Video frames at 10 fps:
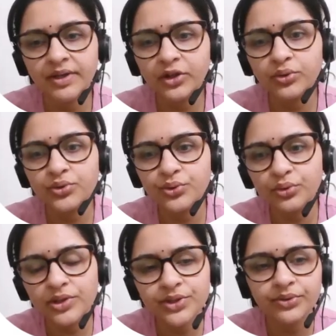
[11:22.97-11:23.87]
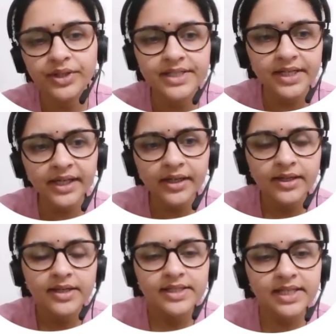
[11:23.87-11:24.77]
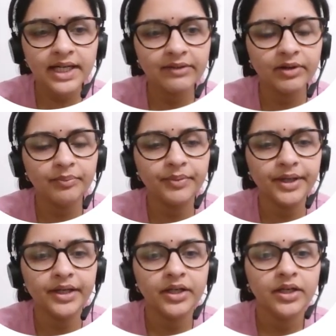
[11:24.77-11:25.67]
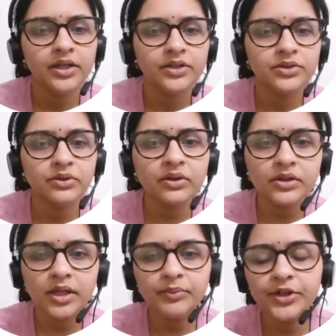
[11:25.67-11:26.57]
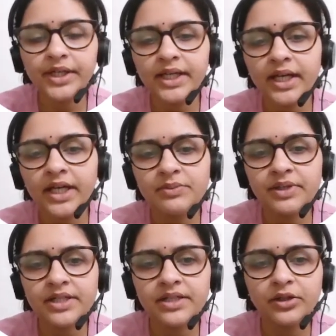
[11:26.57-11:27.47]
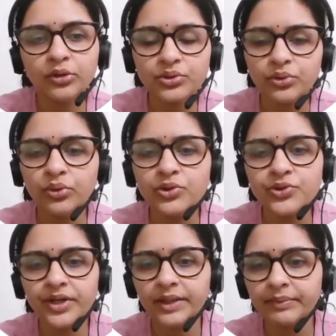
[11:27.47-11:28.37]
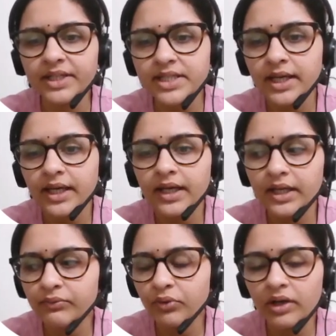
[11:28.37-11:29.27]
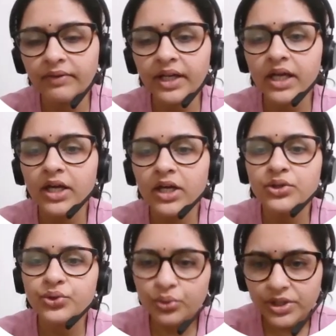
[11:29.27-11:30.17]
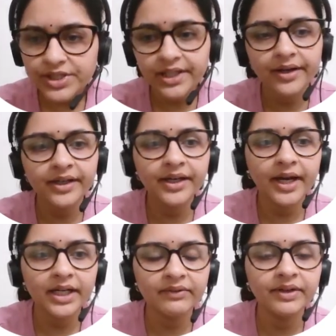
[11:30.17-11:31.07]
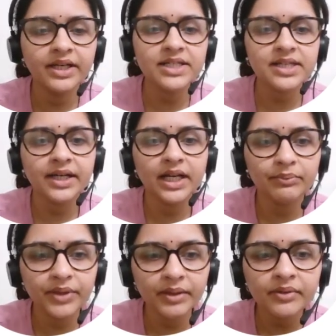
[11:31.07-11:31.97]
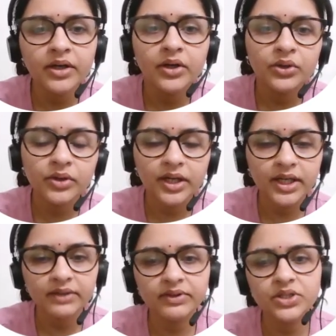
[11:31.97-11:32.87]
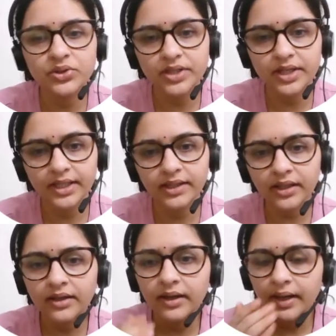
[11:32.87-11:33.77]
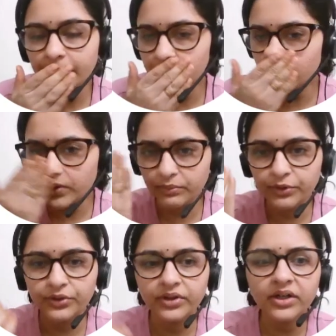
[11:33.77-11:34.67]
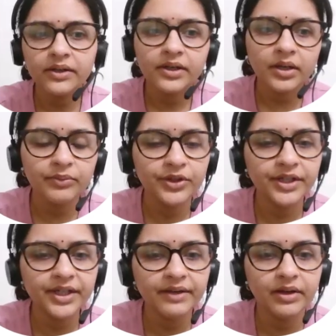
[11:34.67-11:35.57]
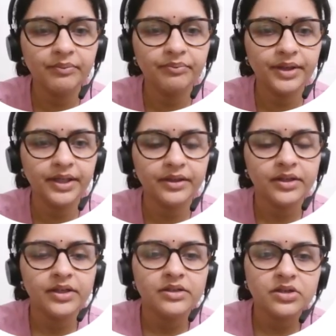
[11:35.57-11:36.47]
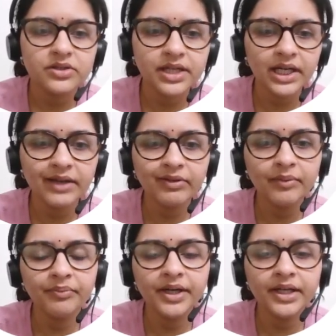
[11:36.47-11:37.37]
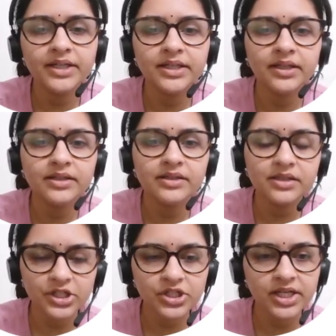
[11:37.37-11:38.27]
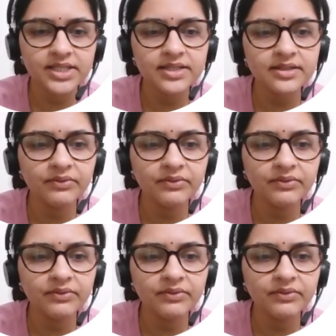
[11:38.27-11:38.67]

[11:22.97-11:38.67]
through school students and skill development. So, community engagement through school student means involving school children in activities that help them to connect with the society and contribute to the community development. So, skill development in such cases